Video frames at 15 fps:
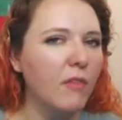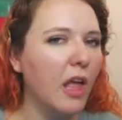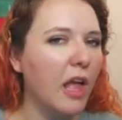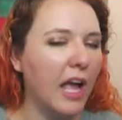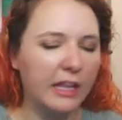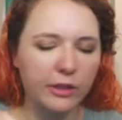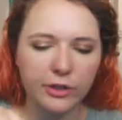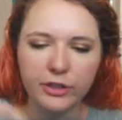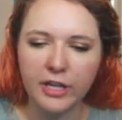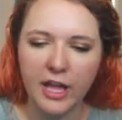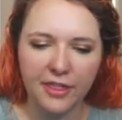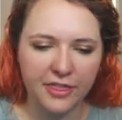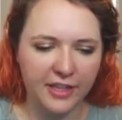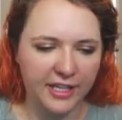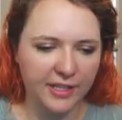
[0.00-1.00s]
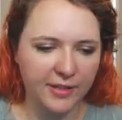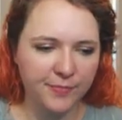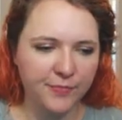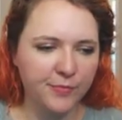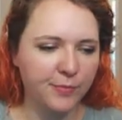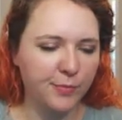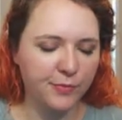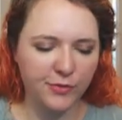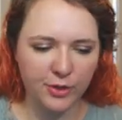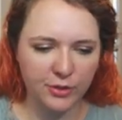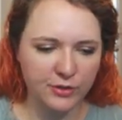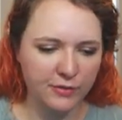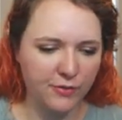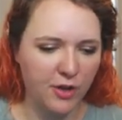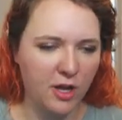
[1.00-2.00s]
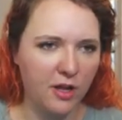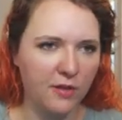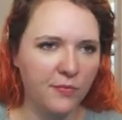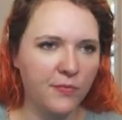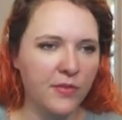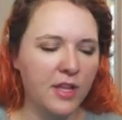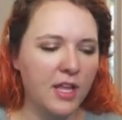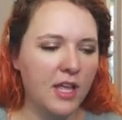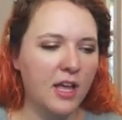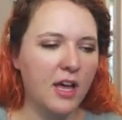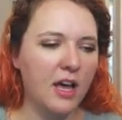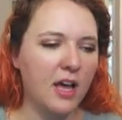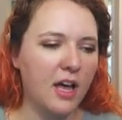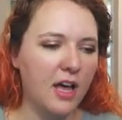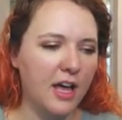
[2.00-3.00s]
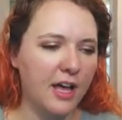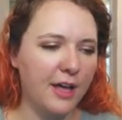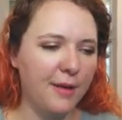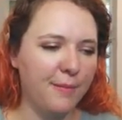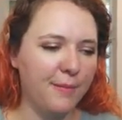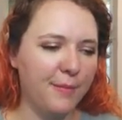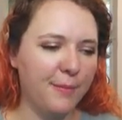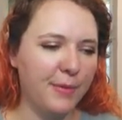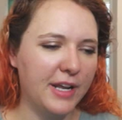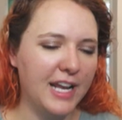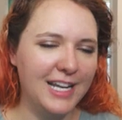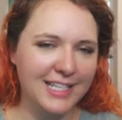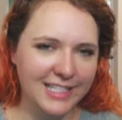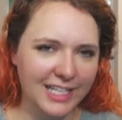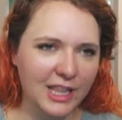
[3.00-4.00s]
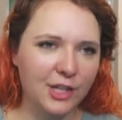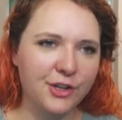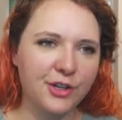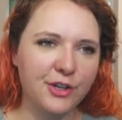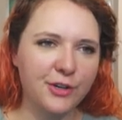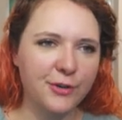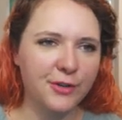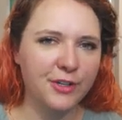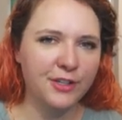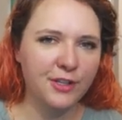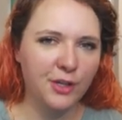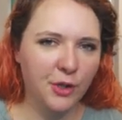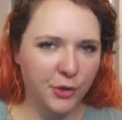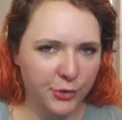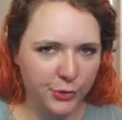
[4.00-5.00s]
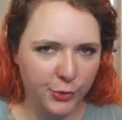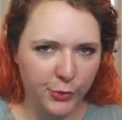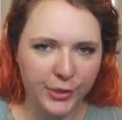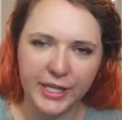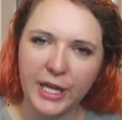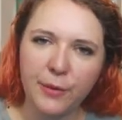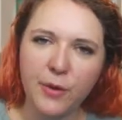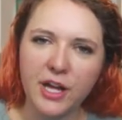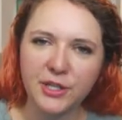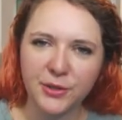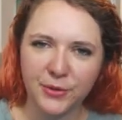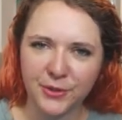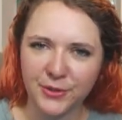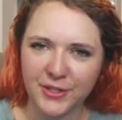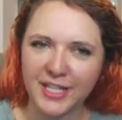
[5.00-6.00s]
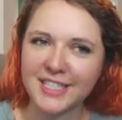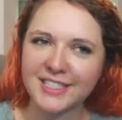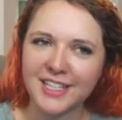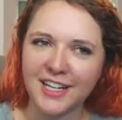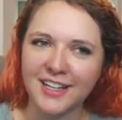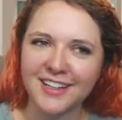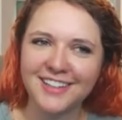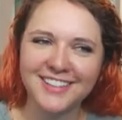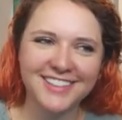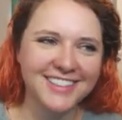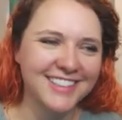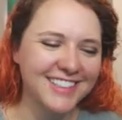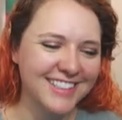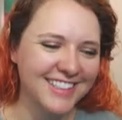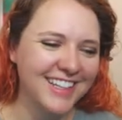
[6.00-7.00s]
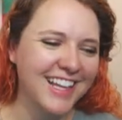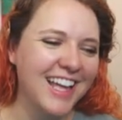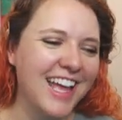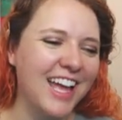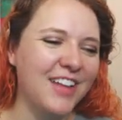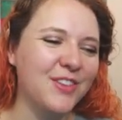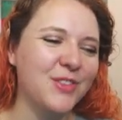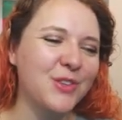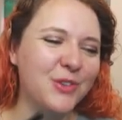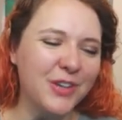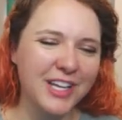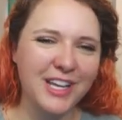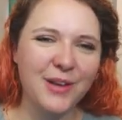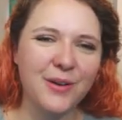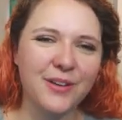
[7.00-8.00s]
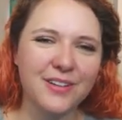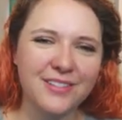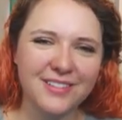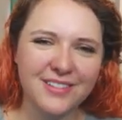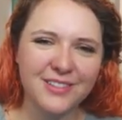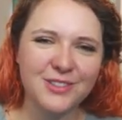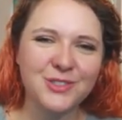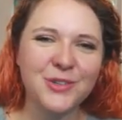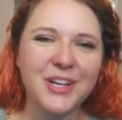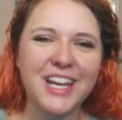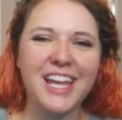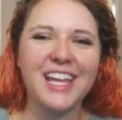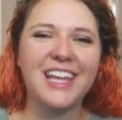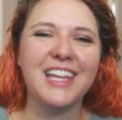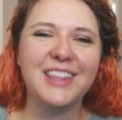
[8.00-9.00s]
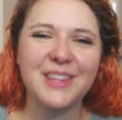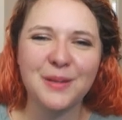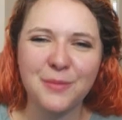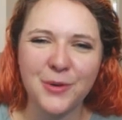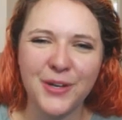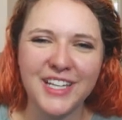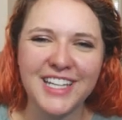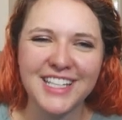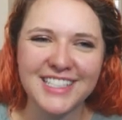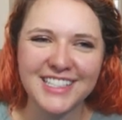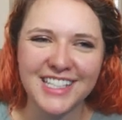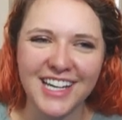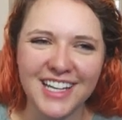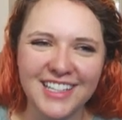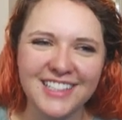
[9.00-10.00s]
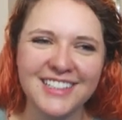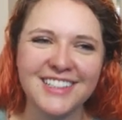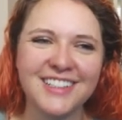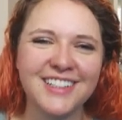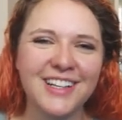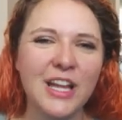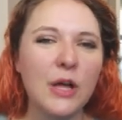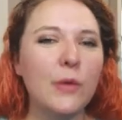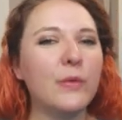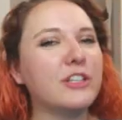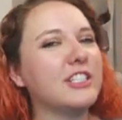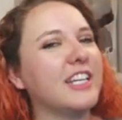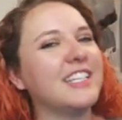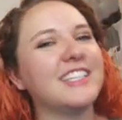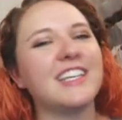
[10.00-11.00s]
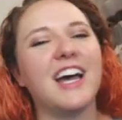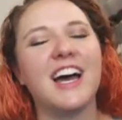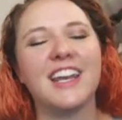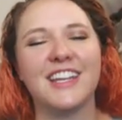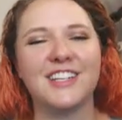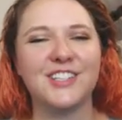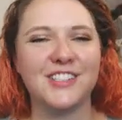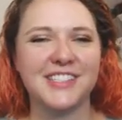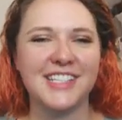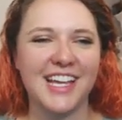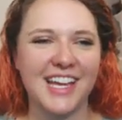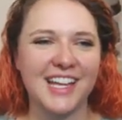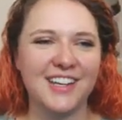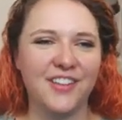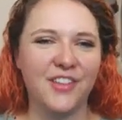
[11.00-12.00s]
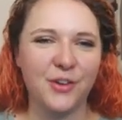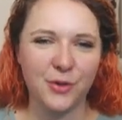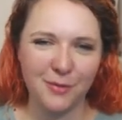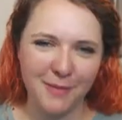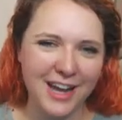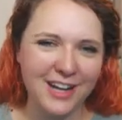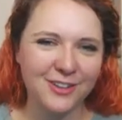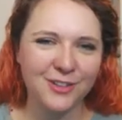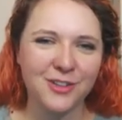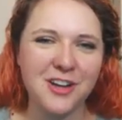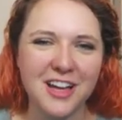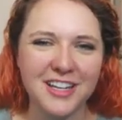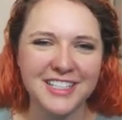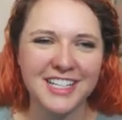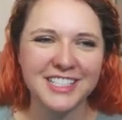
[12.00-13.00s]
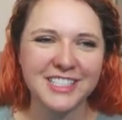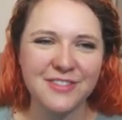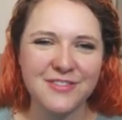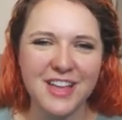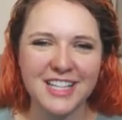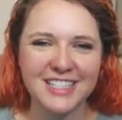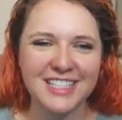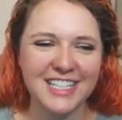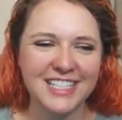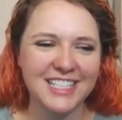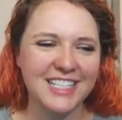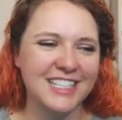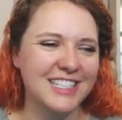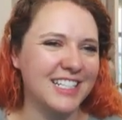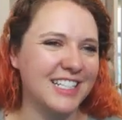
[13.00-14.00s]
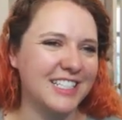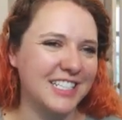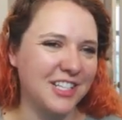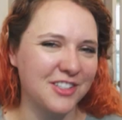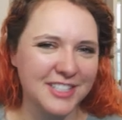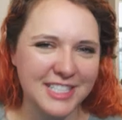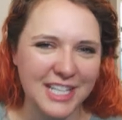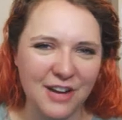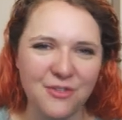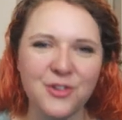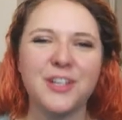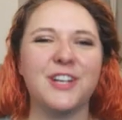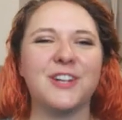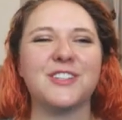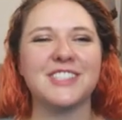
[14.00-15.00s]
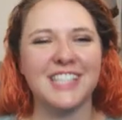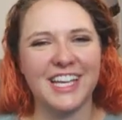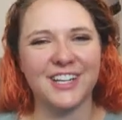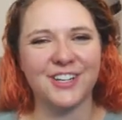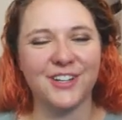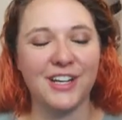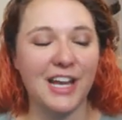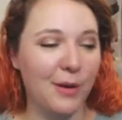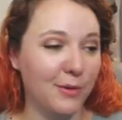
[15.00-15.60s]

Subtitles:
I learned nothing, first of all. But I did learn toire wa doko desu ka? And toire itte mo ii desu ka? Which I did not understand the grammatical context of that sentence until several years later, and